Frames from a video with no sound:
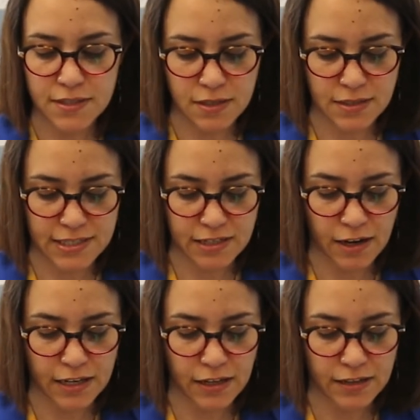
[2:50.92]

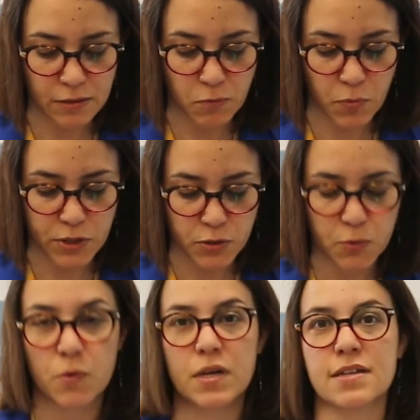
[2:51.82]
style, and then what we
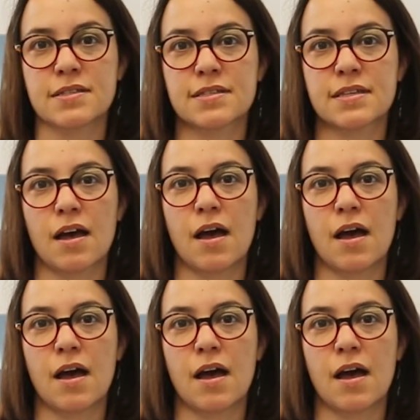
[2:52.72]
do is